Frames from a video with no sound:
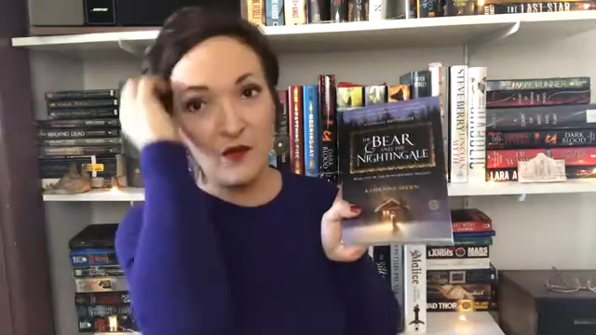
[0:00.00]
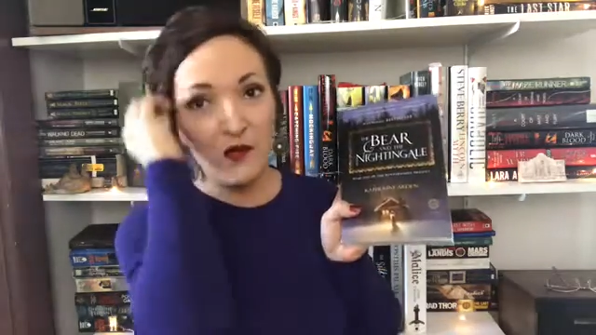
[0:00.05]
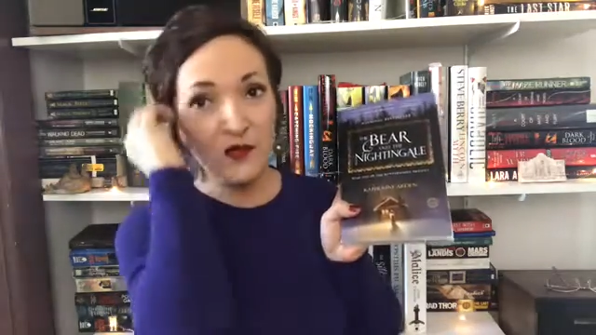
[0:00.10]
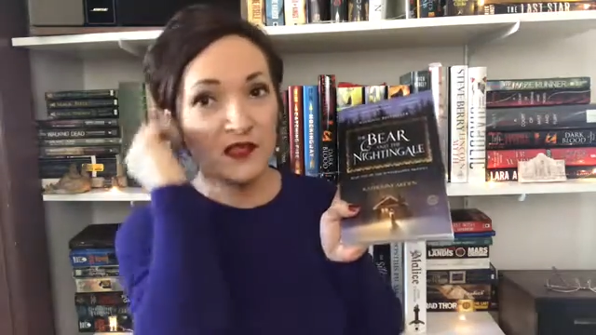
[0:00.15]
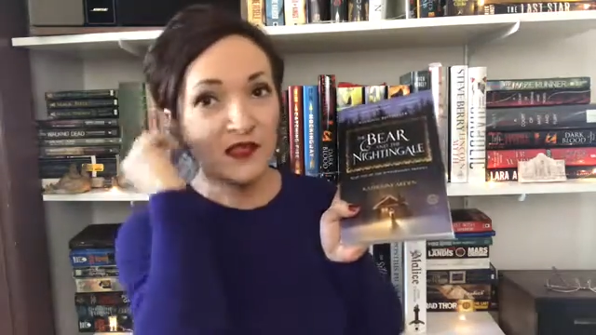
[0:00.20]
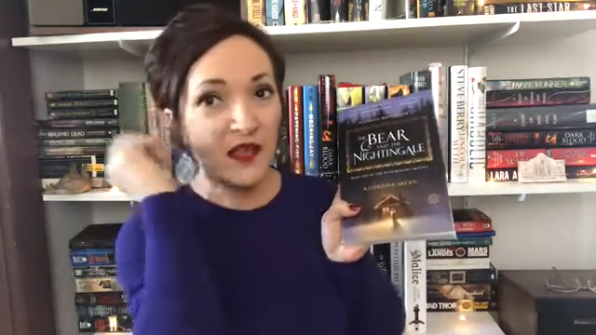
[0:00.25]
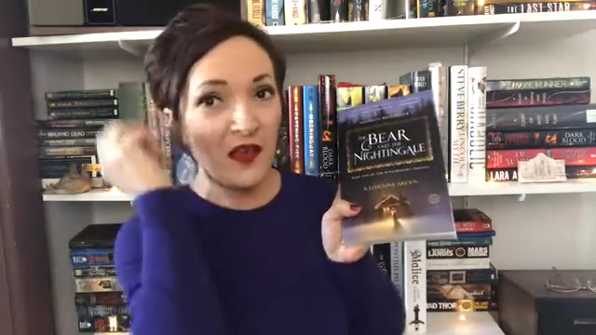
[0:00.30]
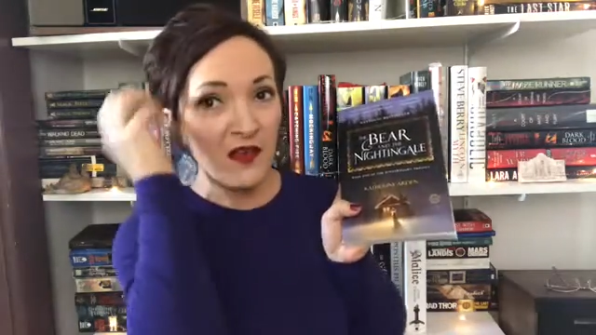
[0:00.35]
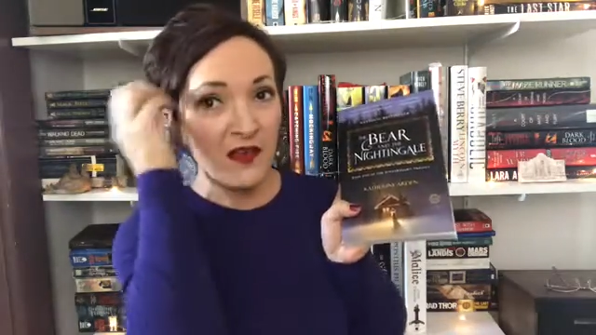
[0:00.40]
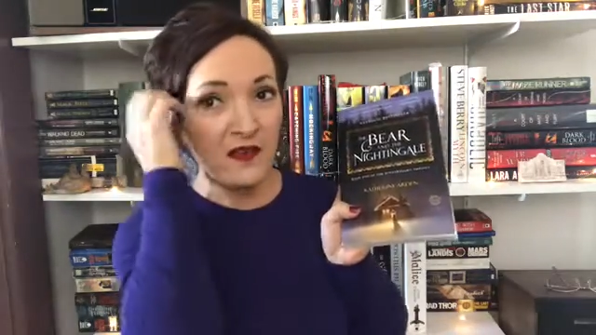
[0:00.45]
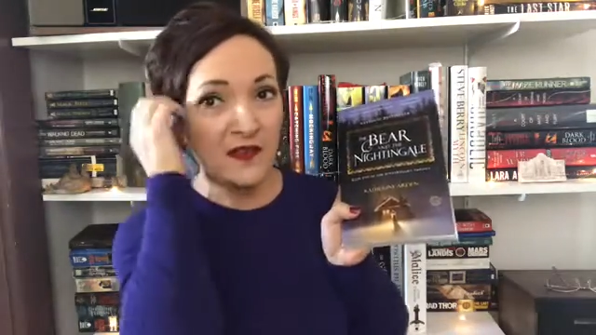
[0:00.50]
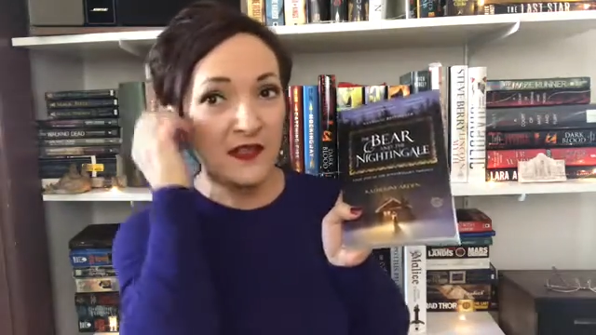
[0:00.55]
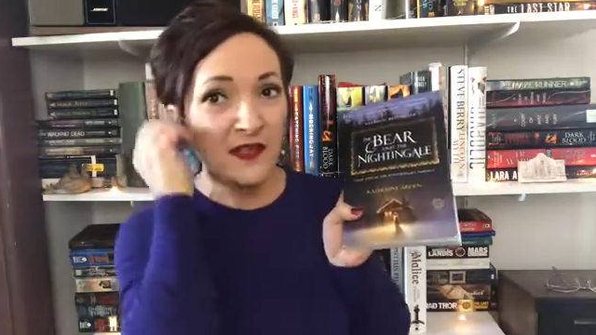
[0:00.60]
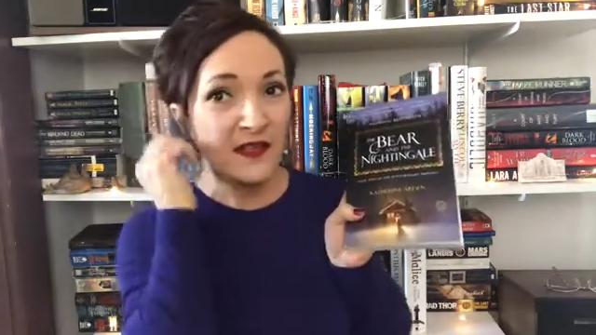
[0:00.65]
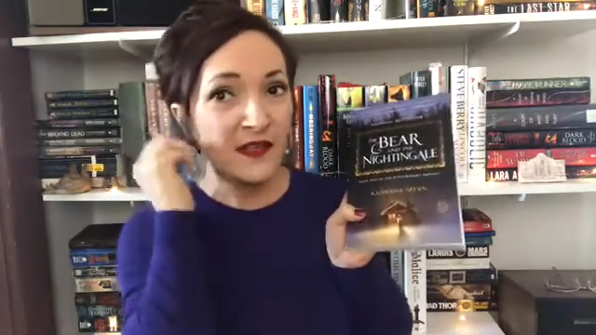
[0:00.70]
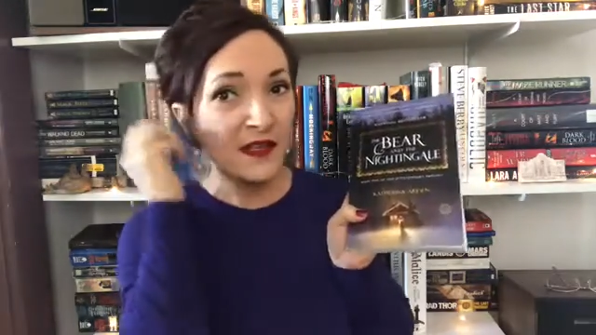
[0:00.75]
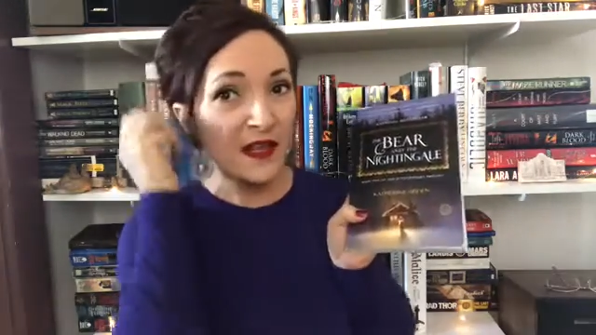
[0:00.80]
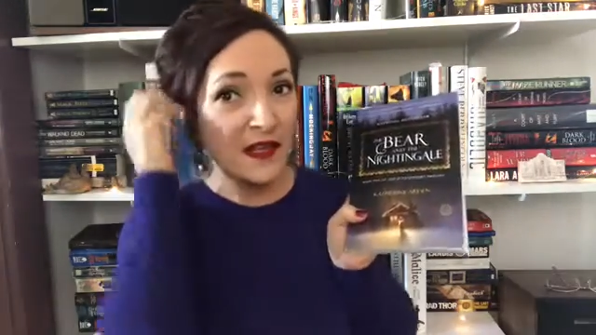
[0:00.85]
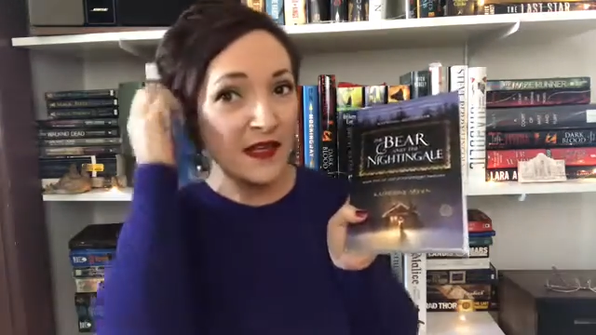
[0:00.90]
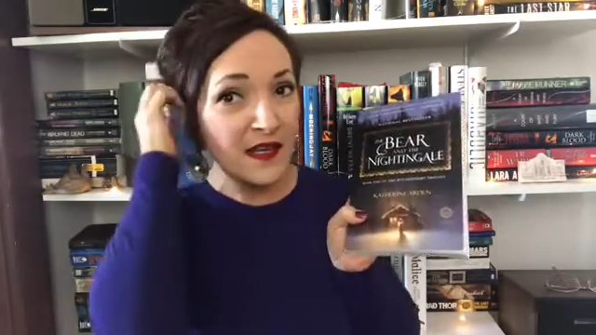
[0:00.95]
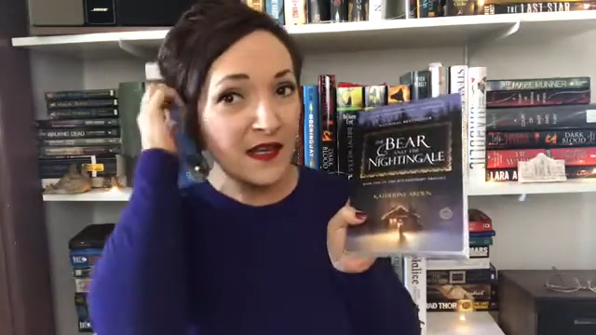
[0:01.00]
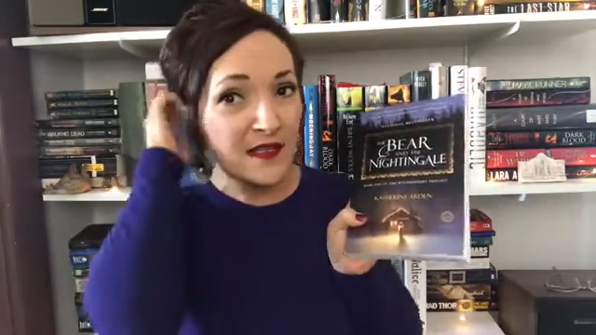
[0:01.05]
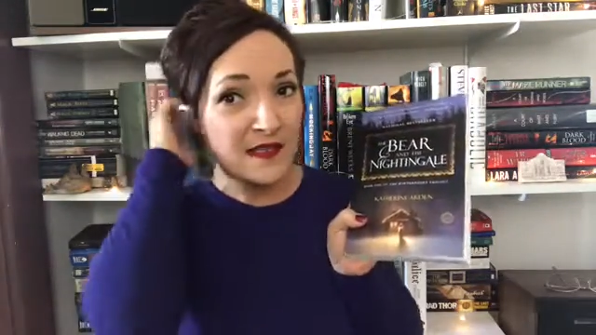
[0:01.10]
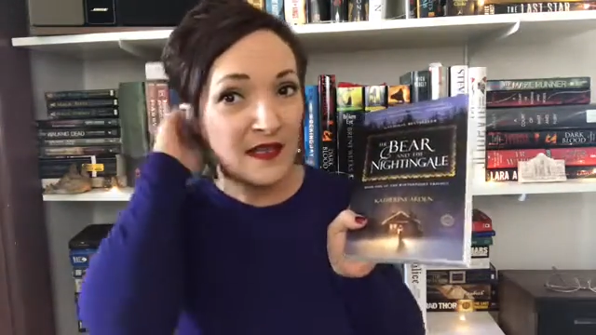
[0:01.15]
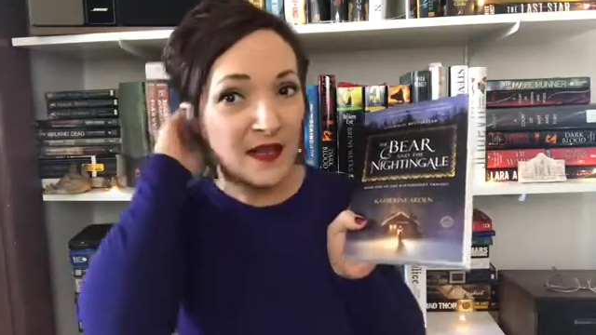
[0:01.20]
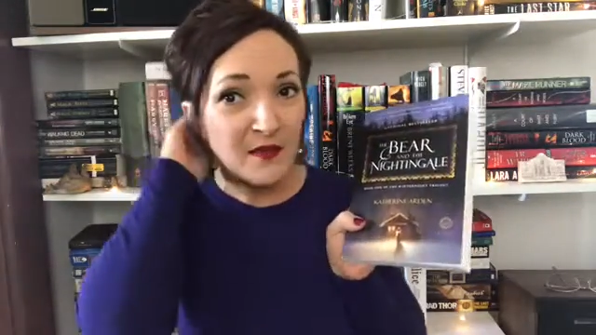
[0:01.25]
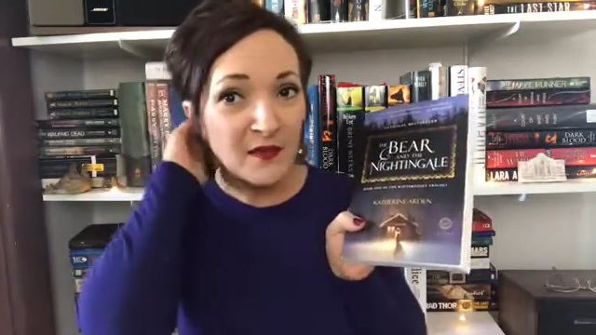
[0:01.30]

folktales in it, I guess.